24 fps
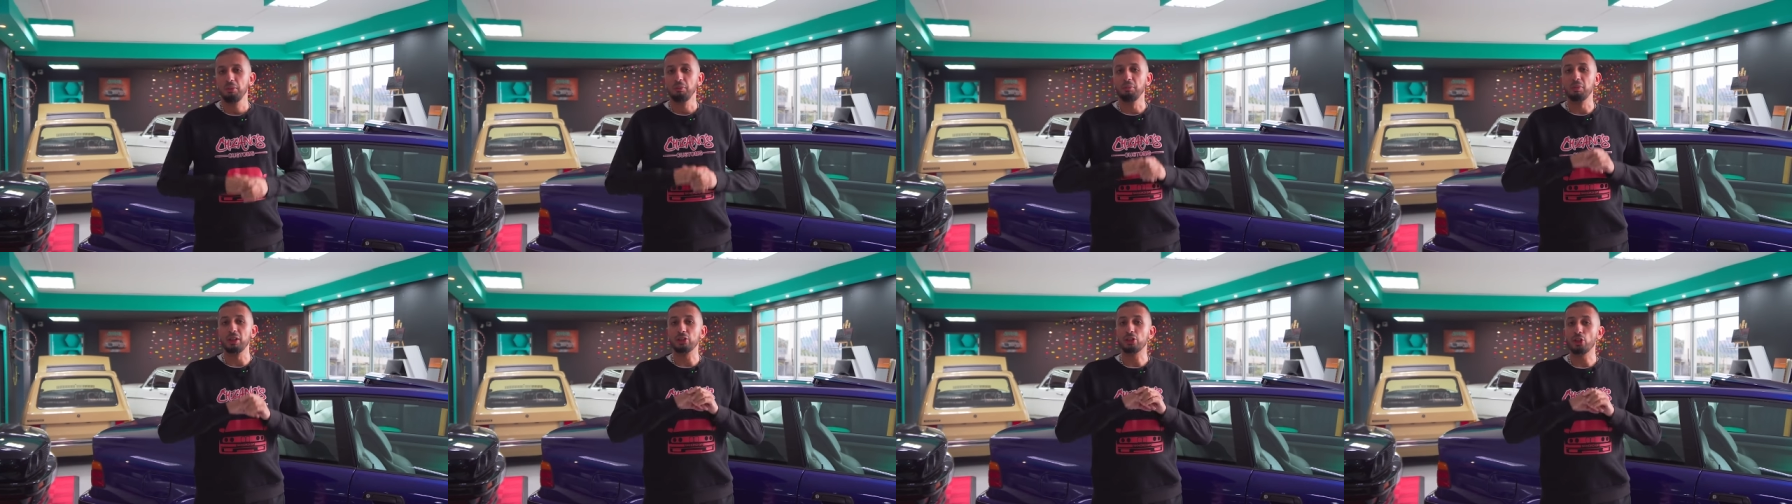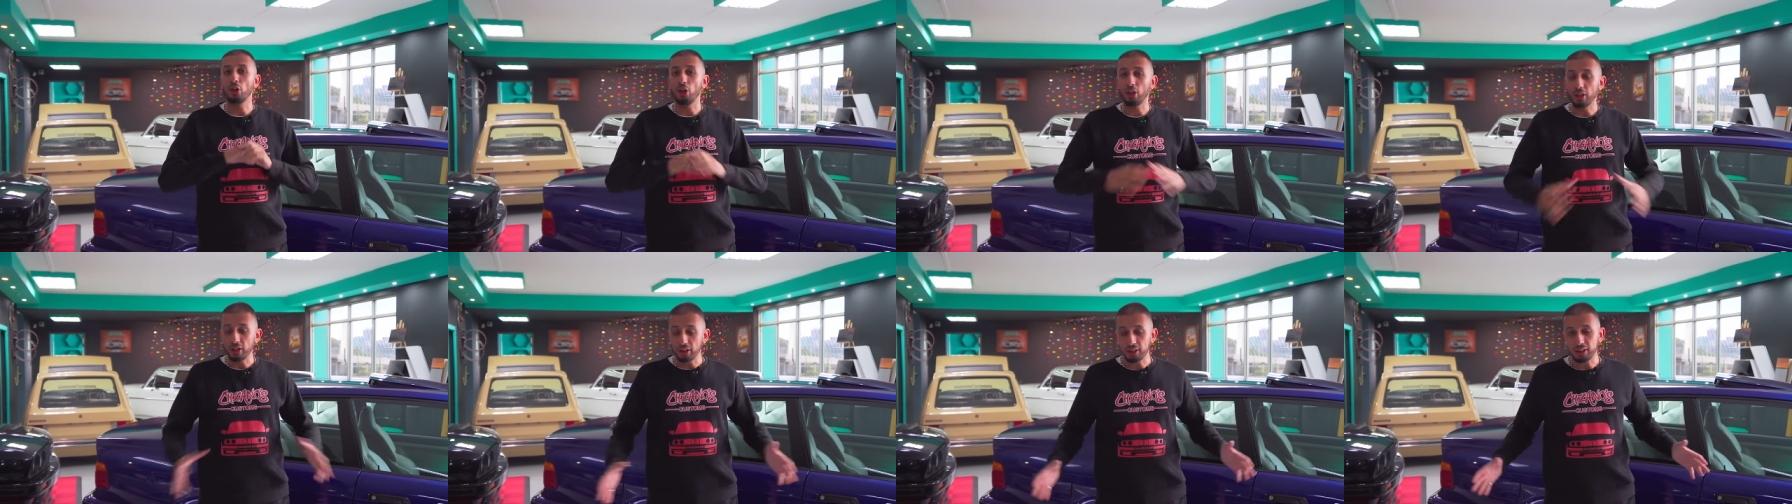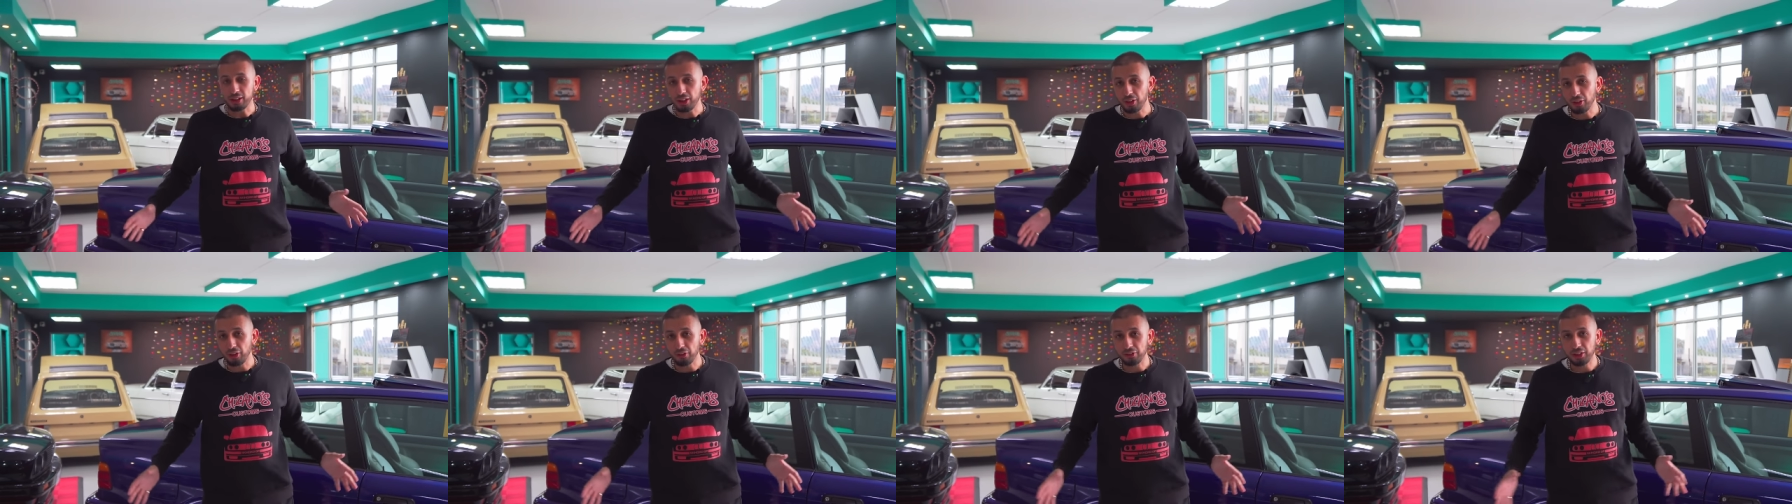
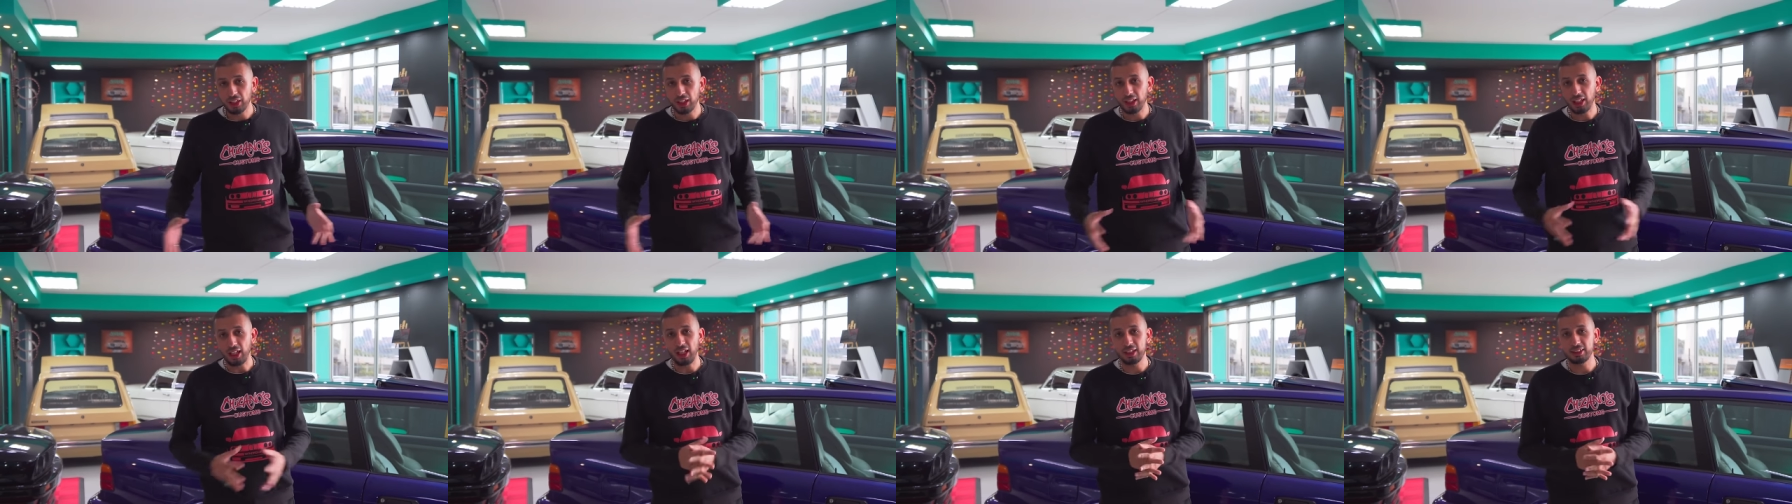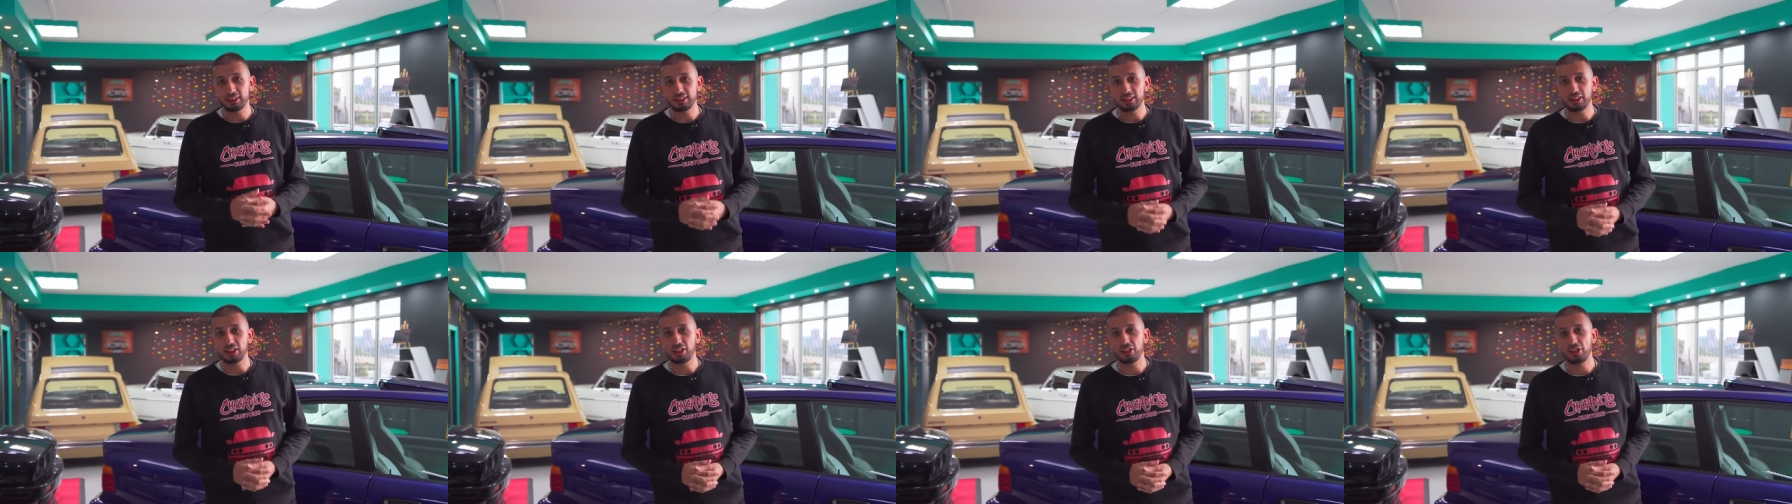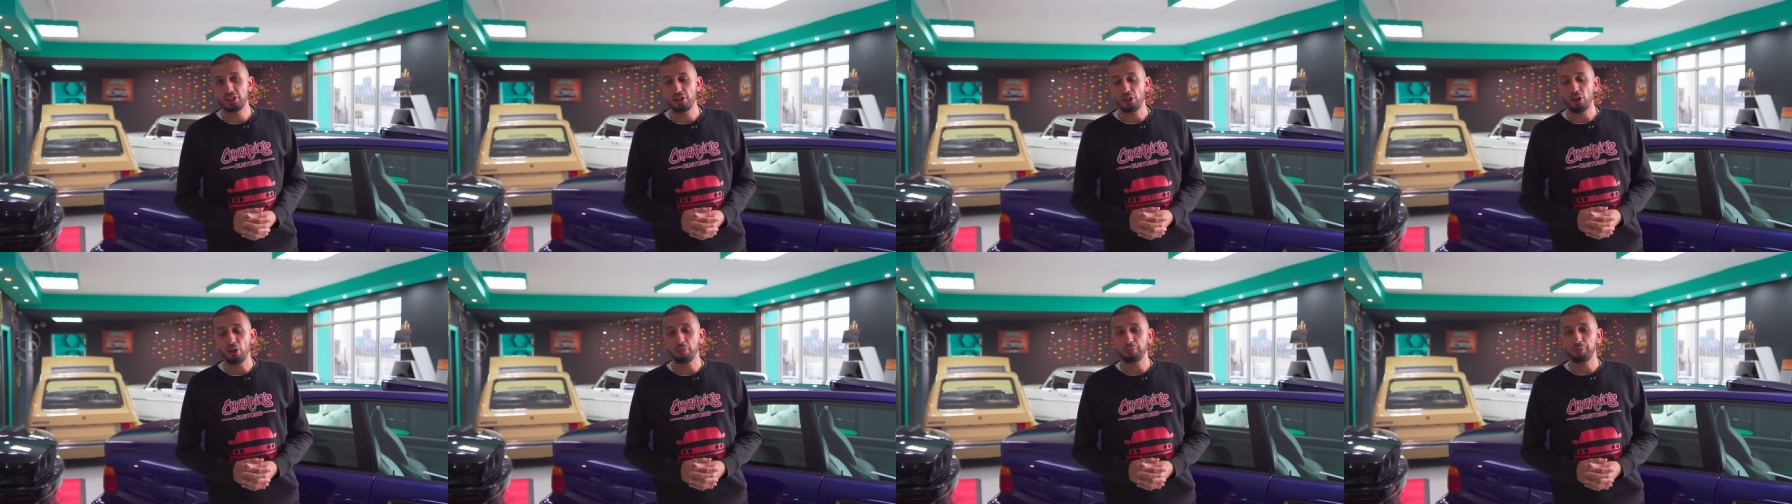majority of the cars in the
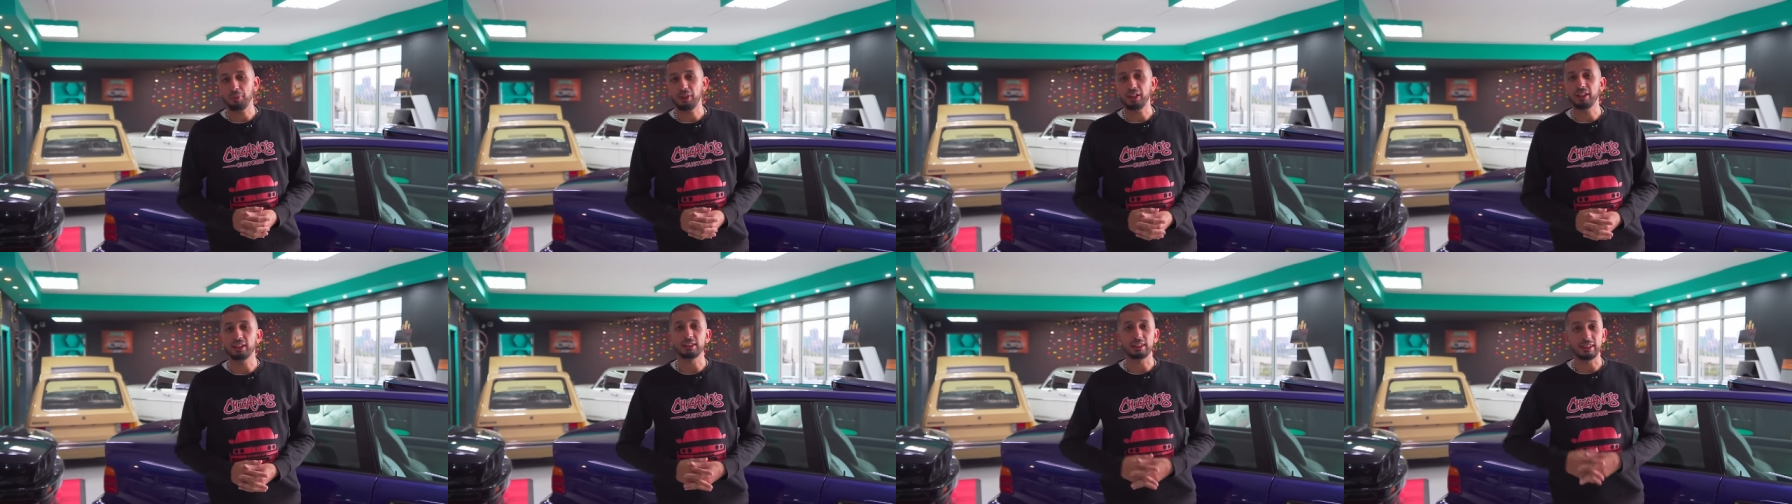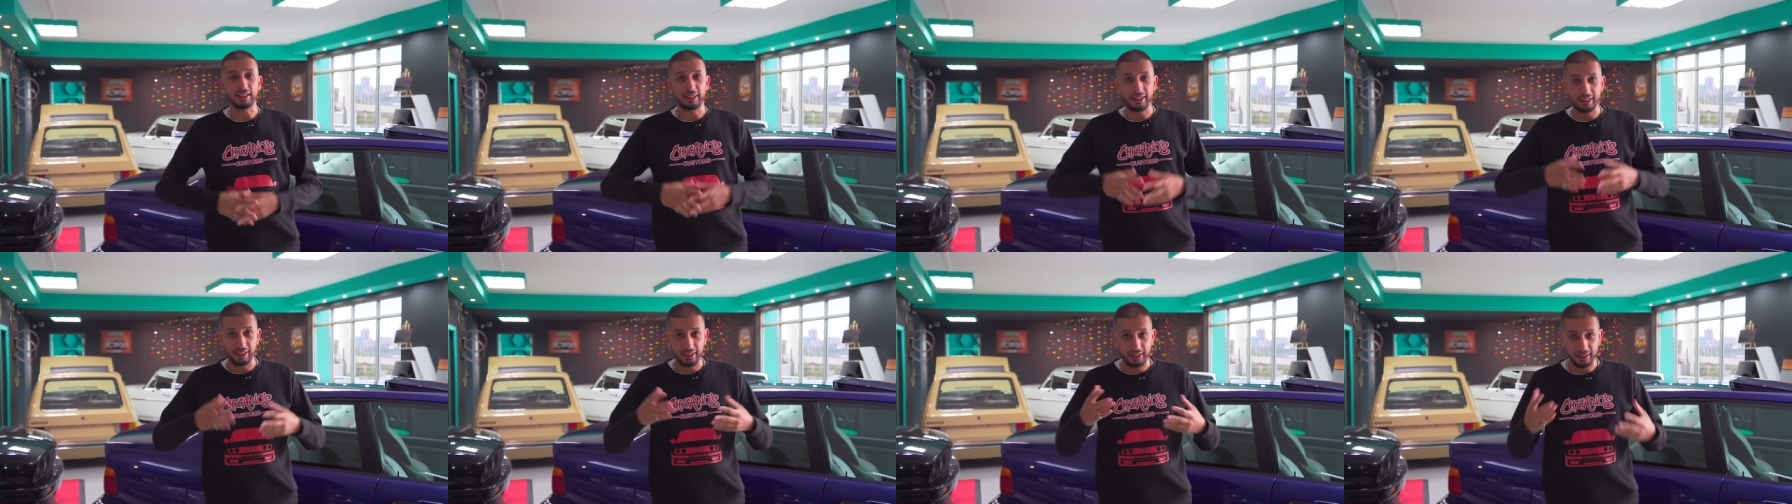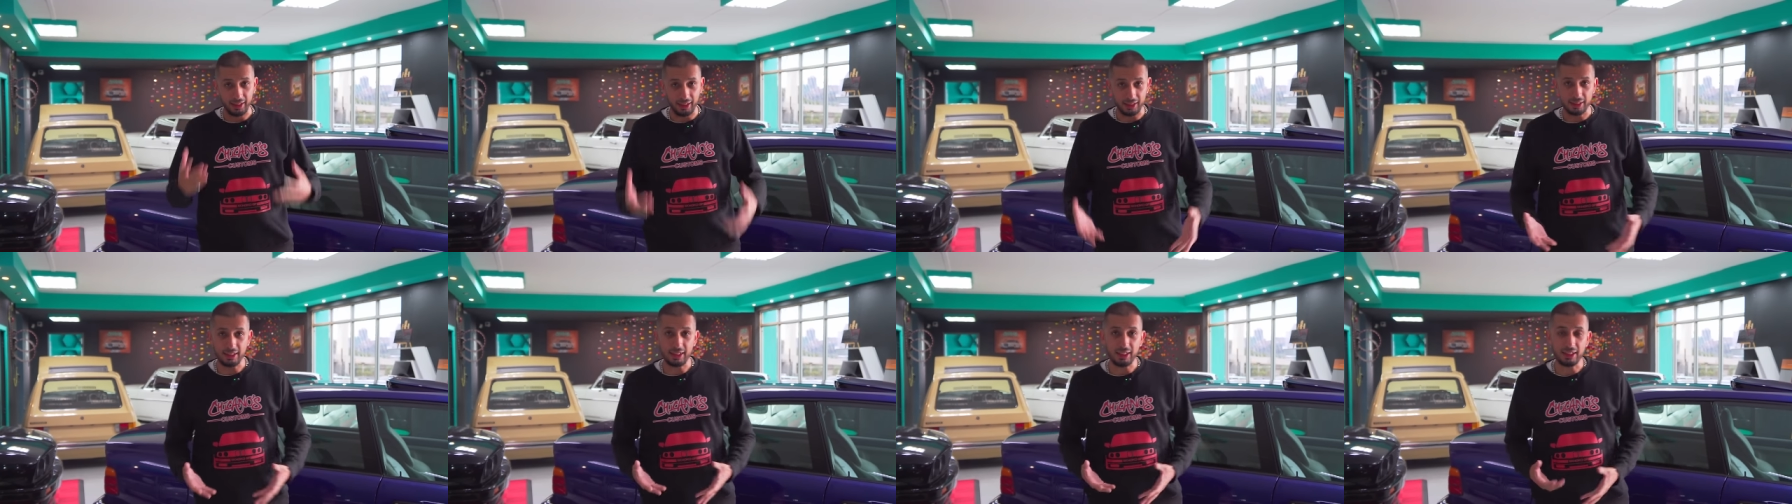shop is
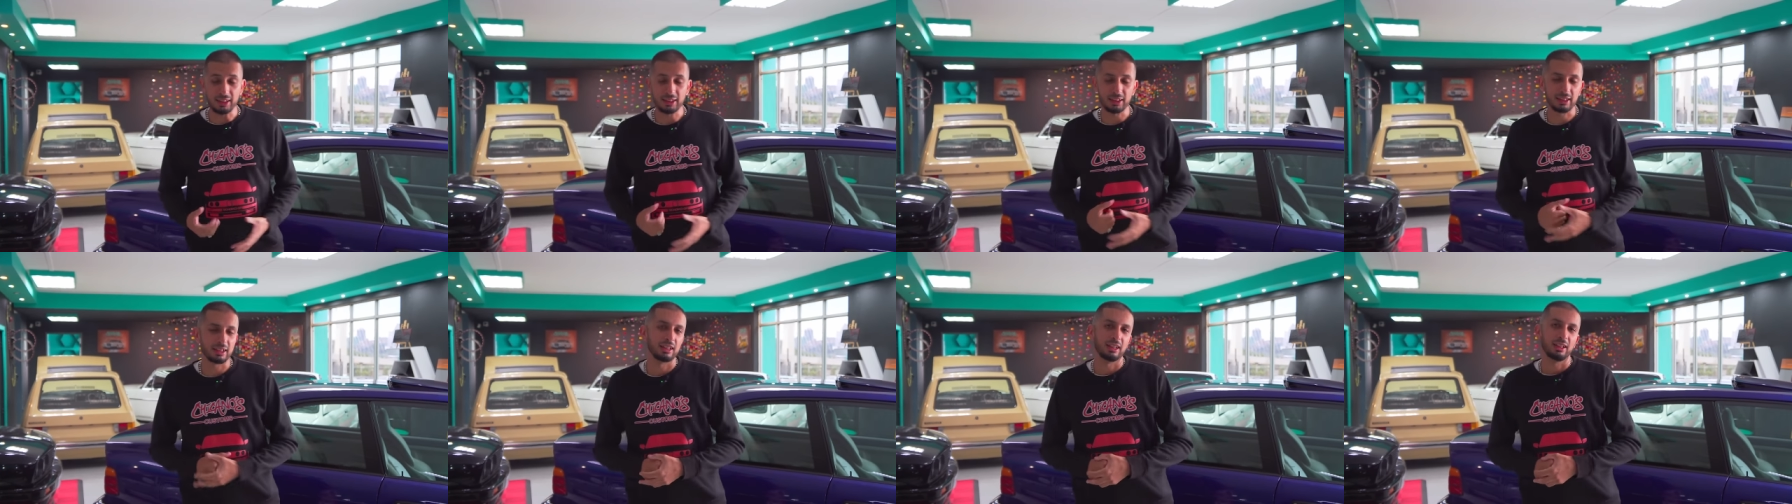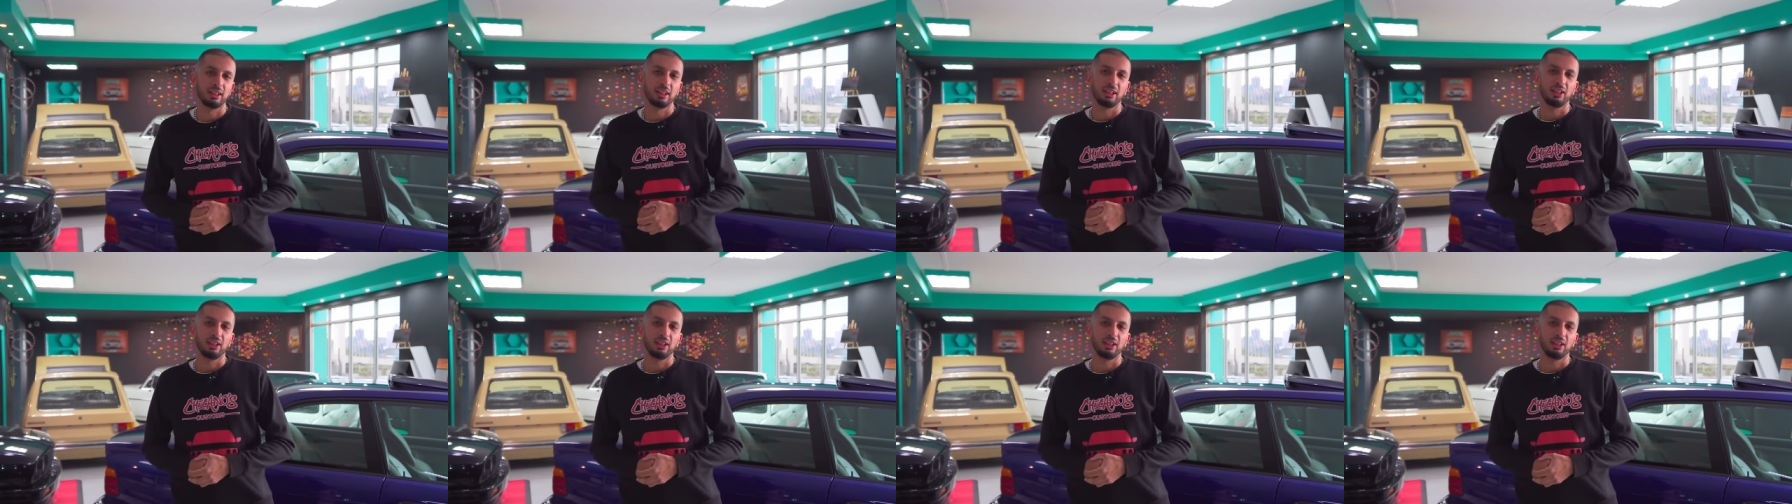E30s.